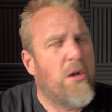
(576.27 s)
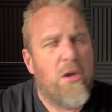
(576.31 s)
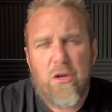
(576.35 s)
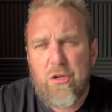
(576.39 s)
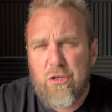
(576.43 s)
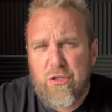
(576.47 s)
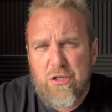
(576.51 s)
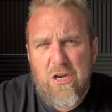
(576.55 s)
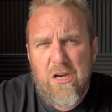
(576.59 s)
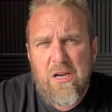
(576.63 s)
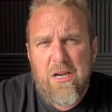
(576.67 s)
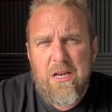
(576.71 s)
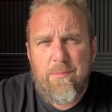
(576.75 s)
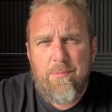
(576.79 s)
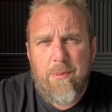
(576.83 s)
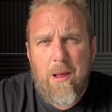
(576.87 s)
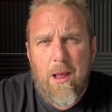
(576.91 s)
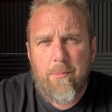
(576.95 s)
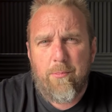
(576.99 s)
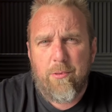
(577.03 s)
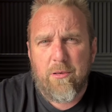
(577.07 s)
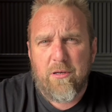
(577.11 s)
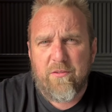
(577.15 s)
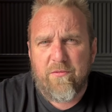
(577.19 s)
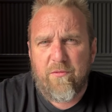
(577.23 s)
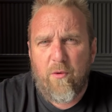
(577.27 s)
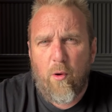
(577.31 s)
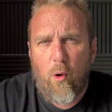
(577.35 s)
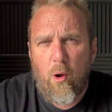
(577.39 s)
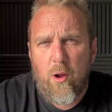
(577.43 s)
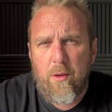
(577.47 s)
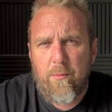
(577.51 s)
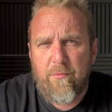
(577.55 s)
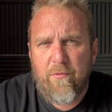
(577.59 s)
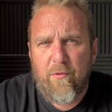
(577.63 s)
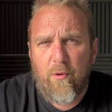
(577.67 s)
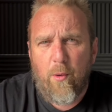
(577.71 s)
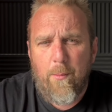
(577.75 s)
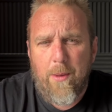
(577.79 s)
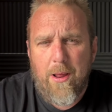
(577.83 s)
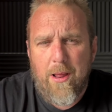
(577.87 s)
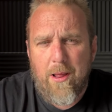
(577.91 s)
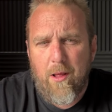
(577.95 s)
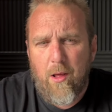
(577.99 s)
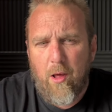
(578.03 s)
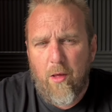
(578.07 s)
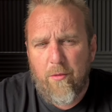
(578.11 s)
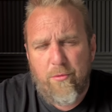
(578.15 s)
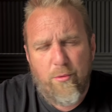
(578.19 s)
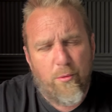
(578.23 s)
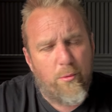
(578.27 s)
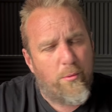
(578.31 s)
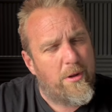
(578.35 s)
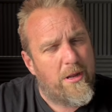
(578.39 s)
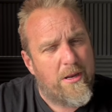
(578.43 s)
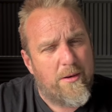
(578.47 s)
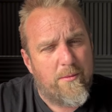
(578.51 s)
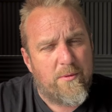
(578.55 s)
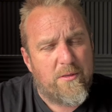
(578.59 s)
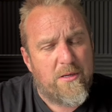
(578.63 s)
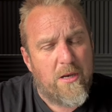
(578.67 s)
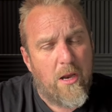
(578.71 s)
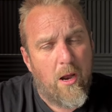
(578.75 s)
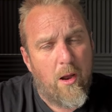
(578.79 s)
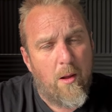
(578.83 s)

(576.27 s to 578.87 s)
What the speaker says: Chili Peppers vibe from it. I thought it was